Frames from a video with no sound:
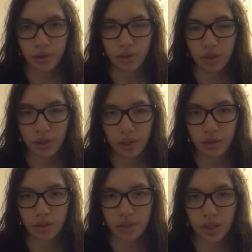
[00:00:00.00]

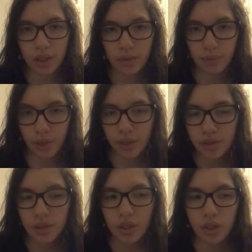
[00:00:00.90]
radial branch,
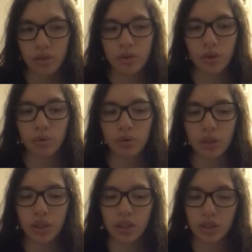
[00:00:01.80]
so
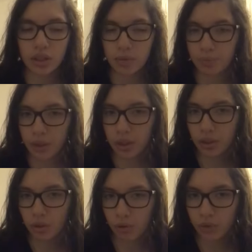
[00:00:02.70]
there is sparing
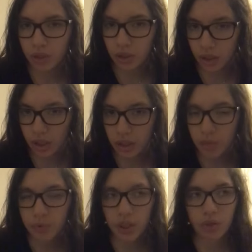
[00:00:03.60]
of the
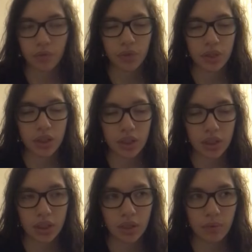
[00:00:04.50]
triceps and of the
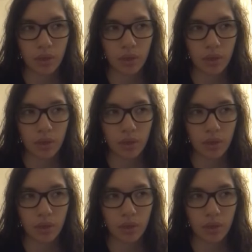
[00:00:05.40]
sensitive